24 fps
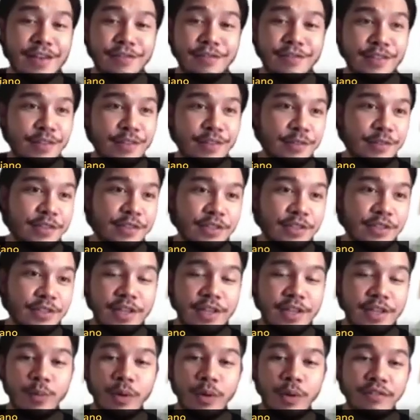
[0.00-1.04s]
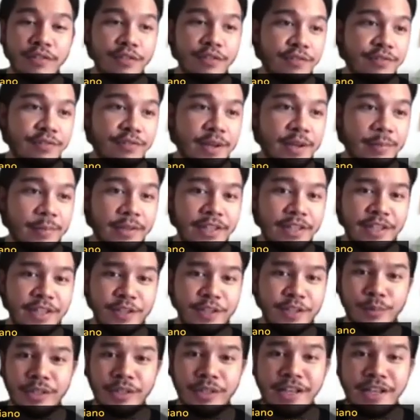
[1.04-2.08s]
so since like one font family,
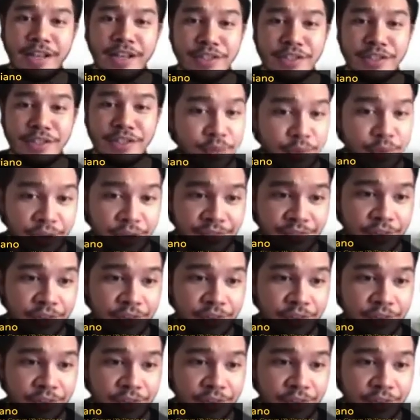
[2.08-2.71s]
it already has 3